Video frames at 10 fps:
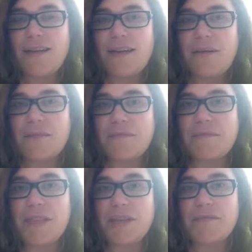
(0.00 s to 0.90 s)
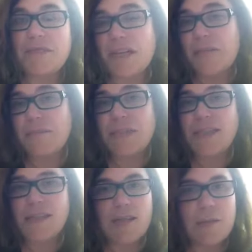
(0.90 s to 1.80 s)
um, they're dumb
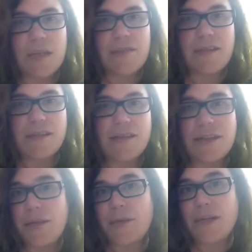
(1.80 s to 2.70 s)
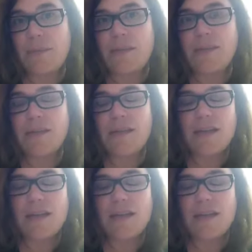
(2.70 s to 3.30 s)
because they believe in the stereotypes